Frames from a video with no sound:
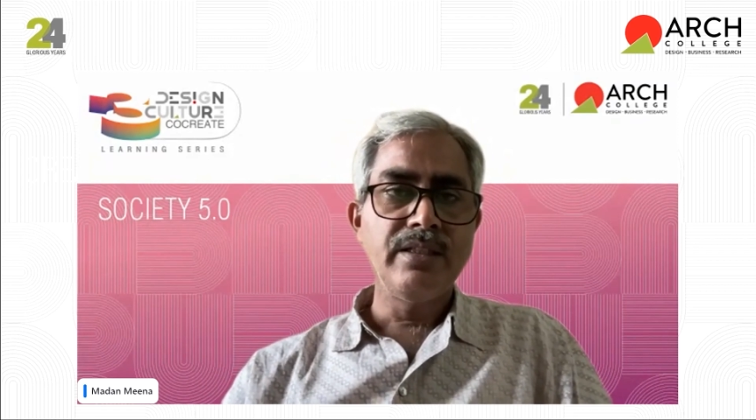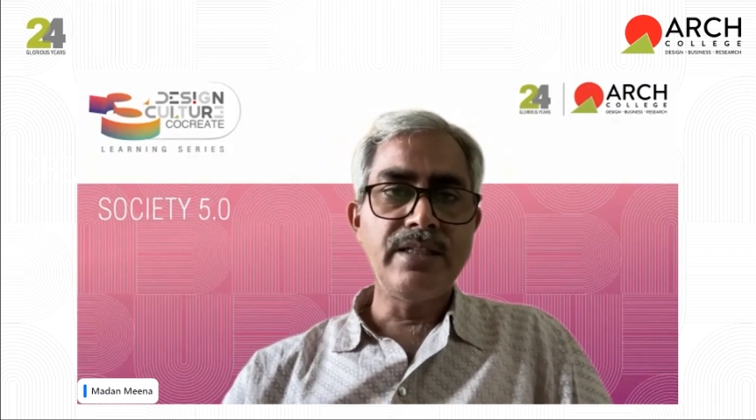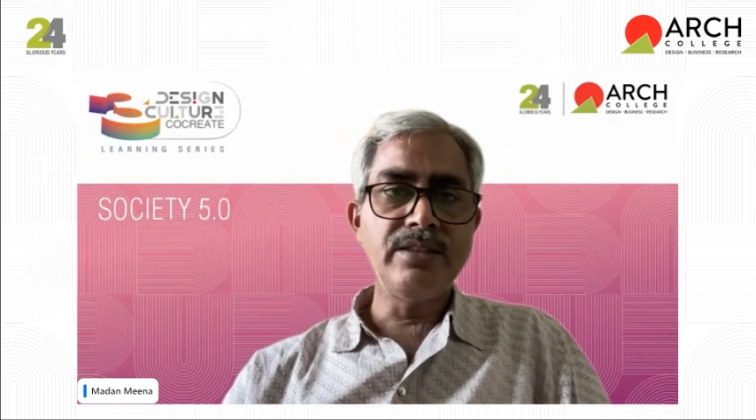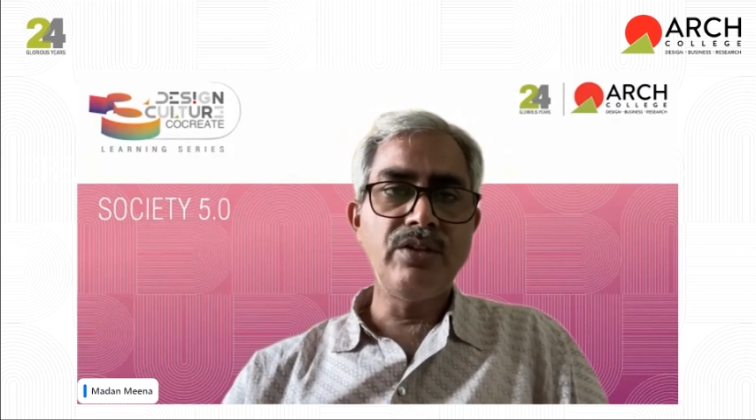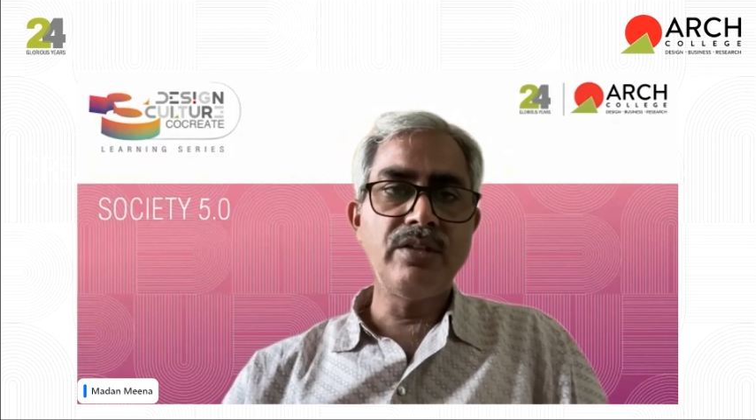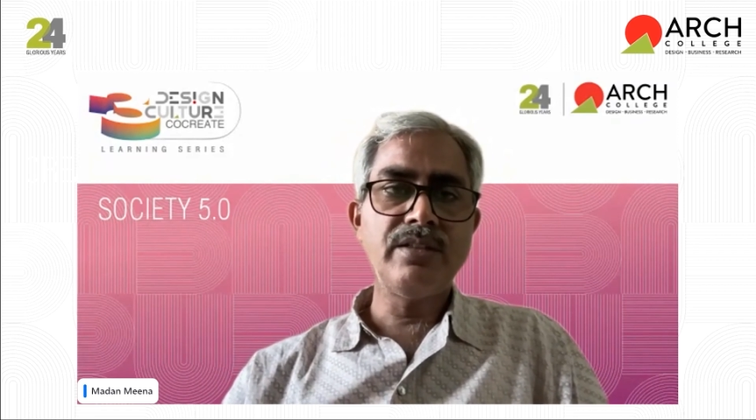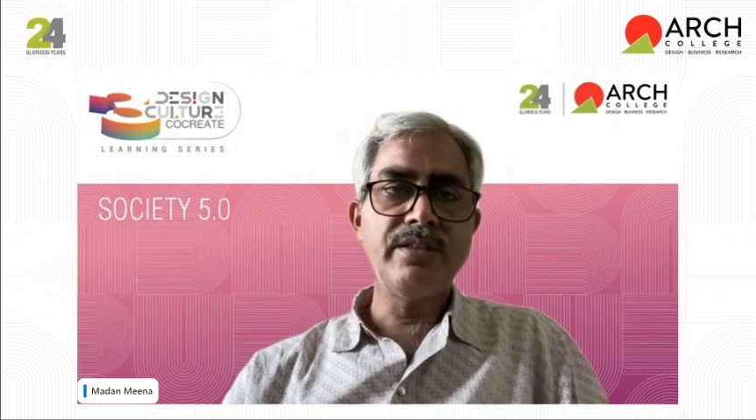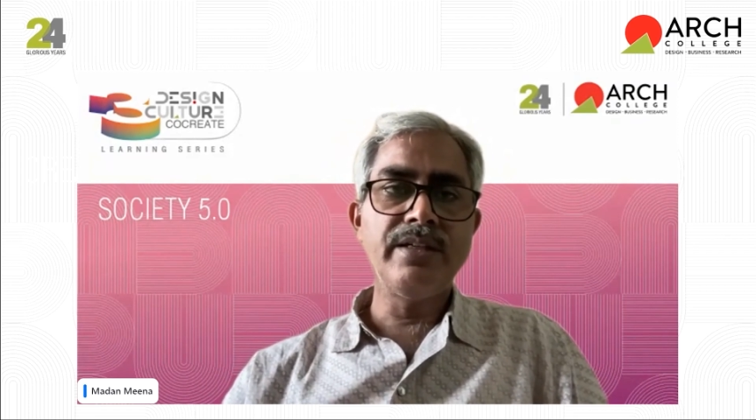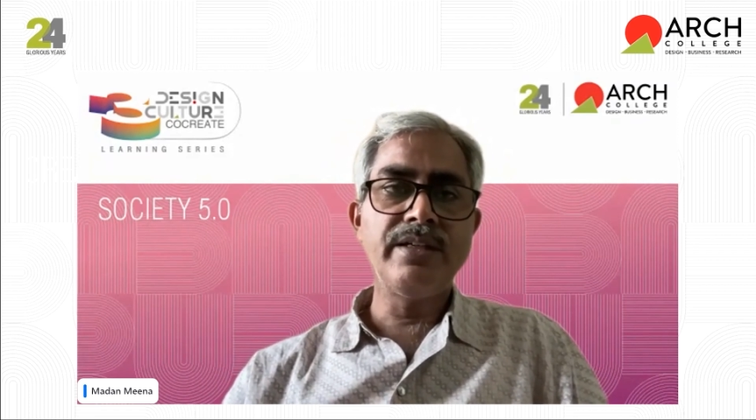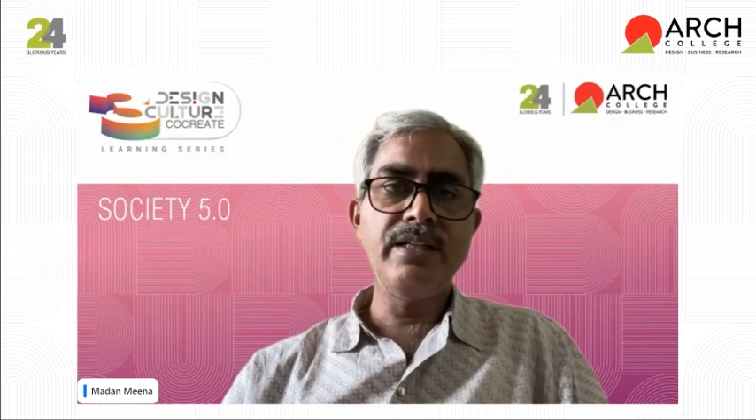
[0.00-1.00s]
that is not
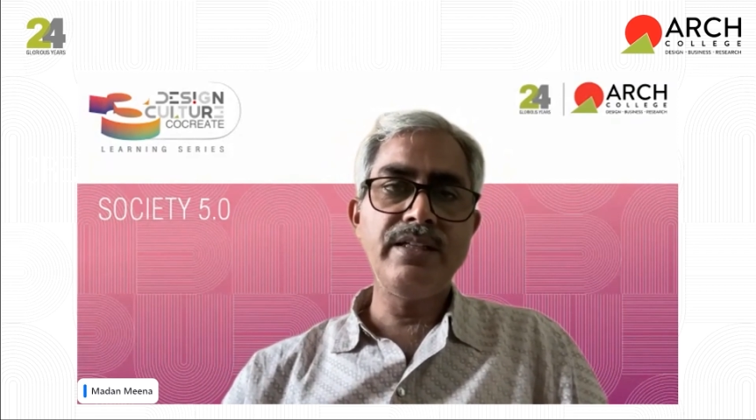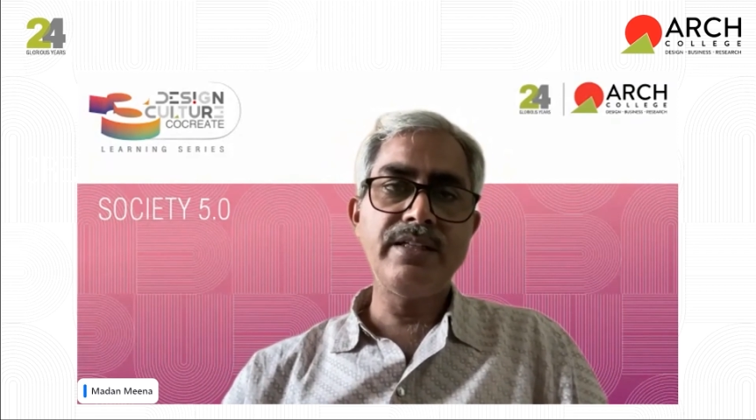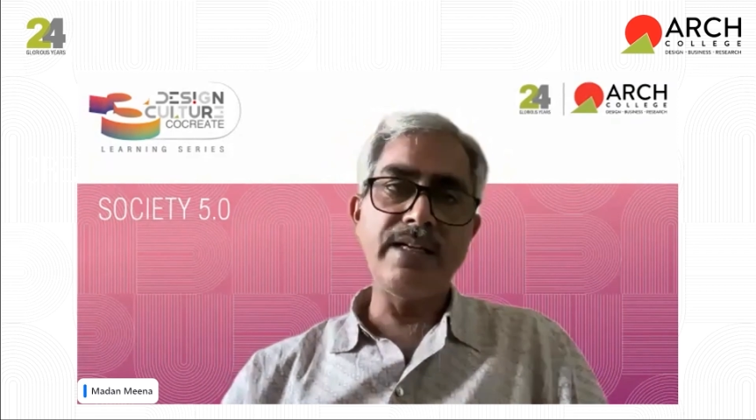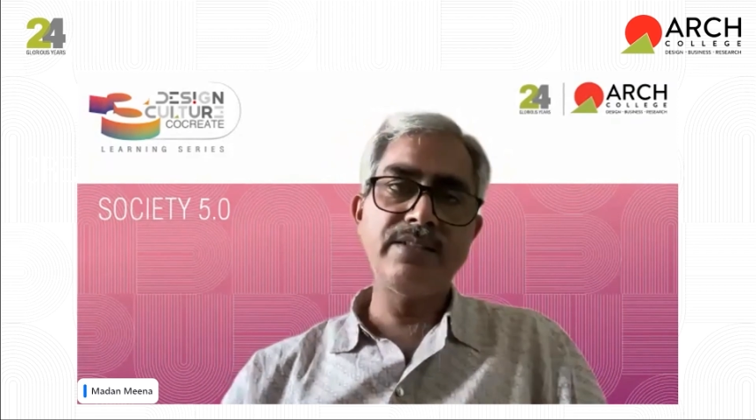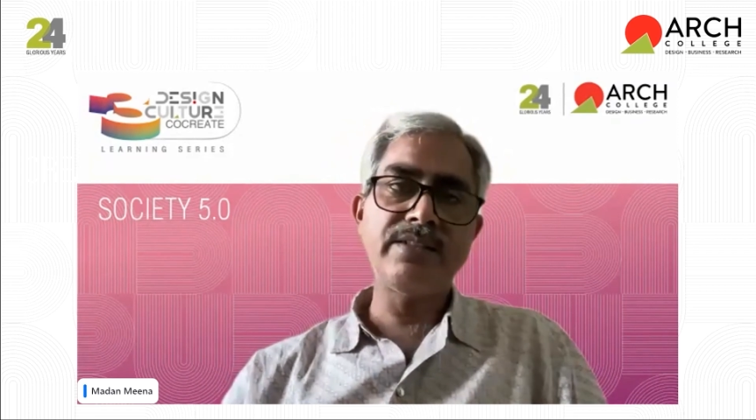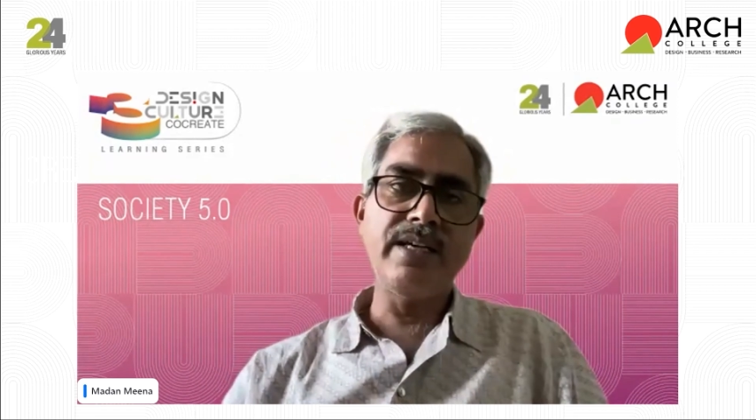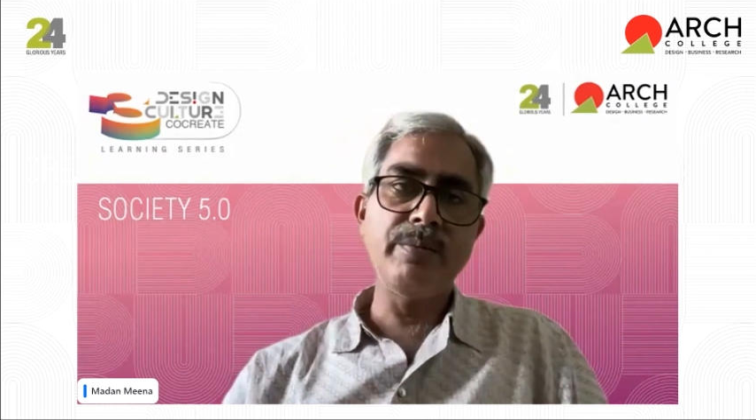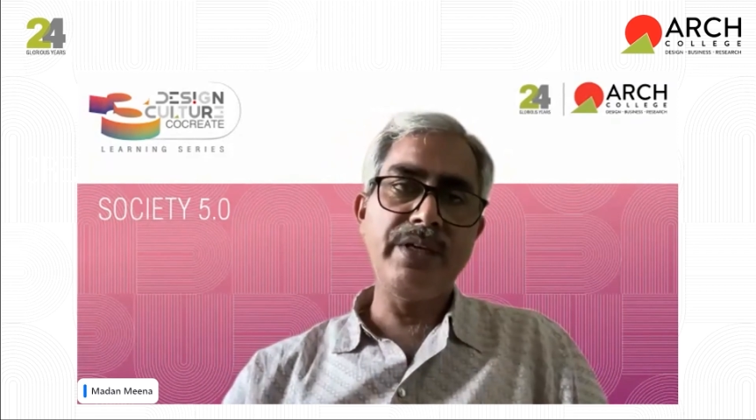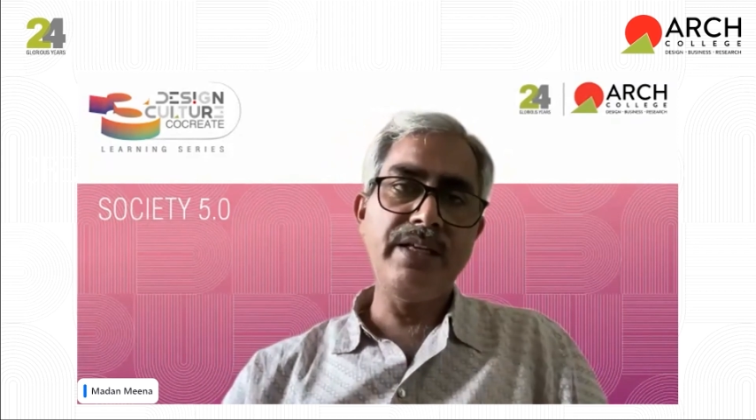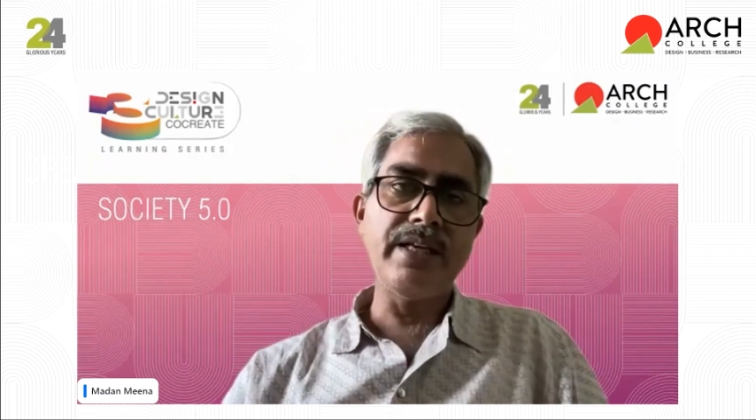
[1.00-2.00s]
really rajasthan
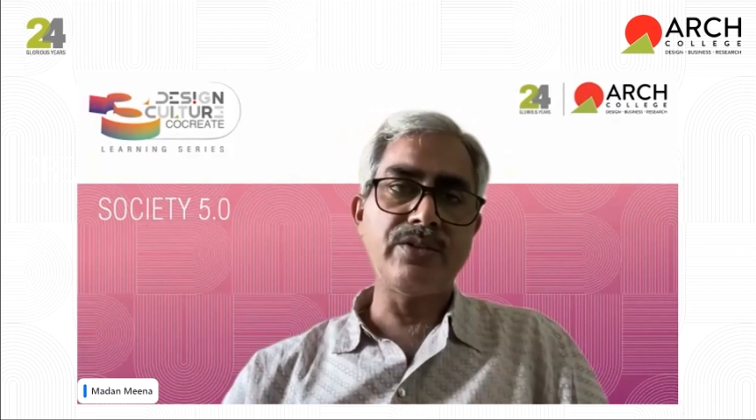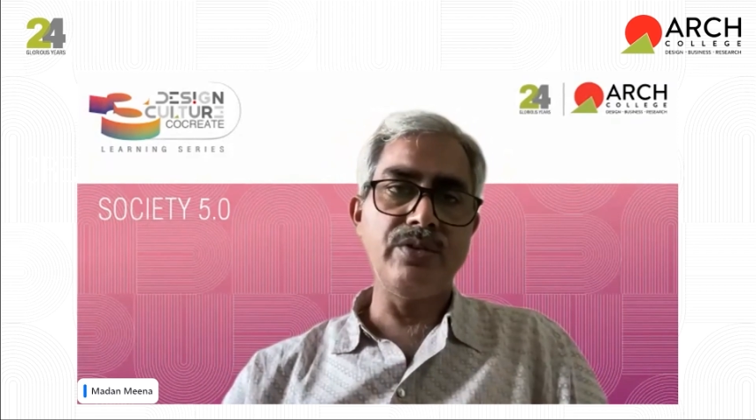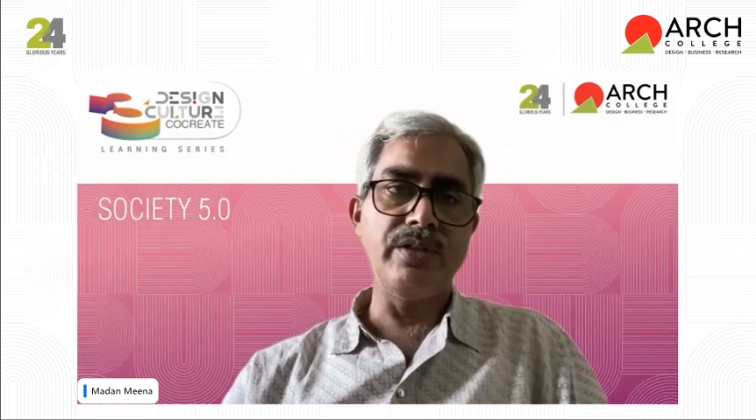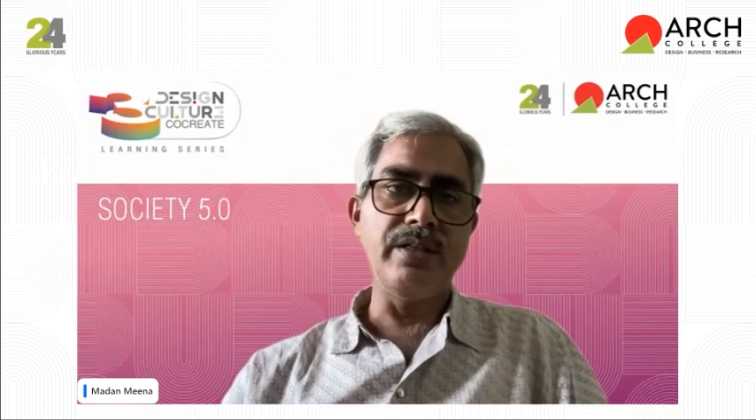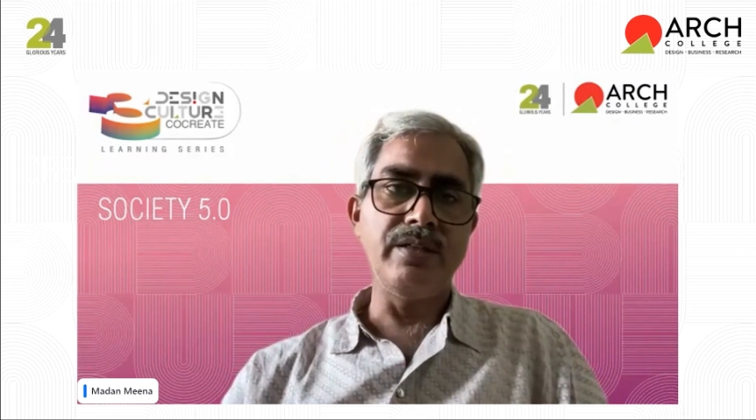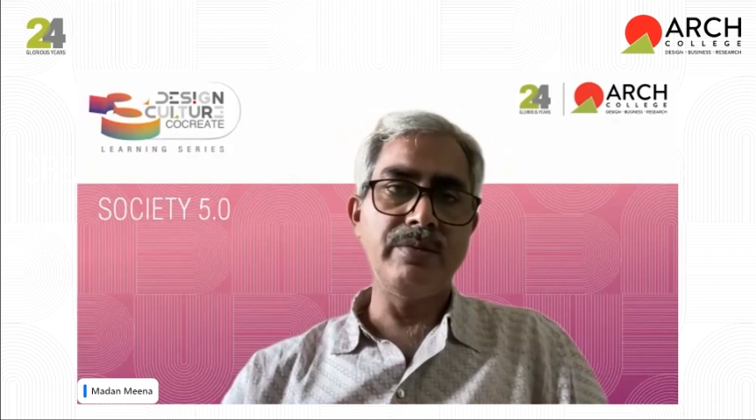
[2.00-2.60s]
mean actually